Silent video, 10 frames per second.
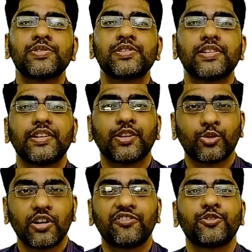Namaste and
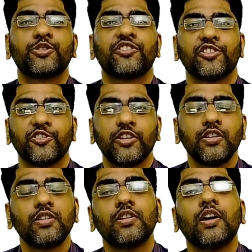good afternoon
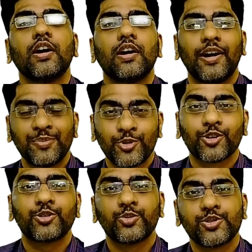everyone. I'm
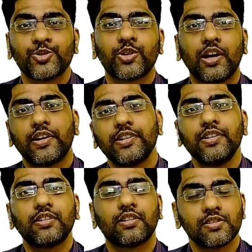Dr. Vishnu
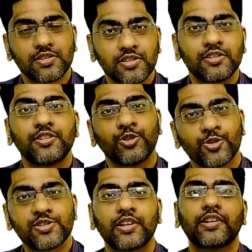GADE, Consultant
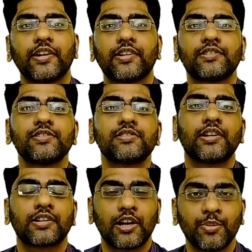
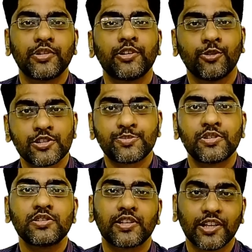Neuropsychiatrist at Kamineni
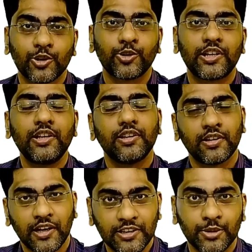Hospital, Koti
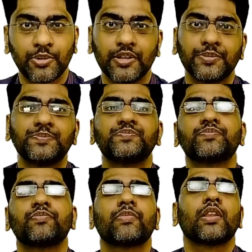in Hyderabad.
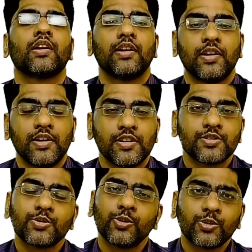
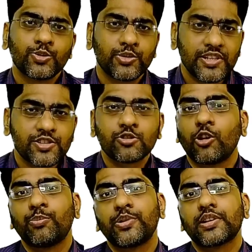So today's
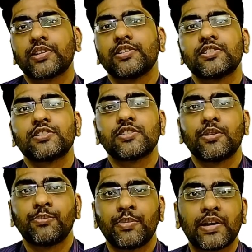topic is
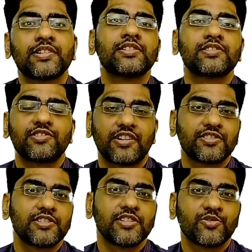managing
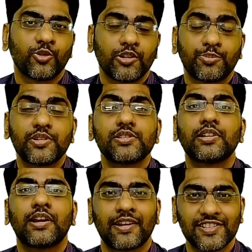strategies for
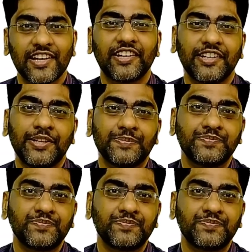depression and anxiety.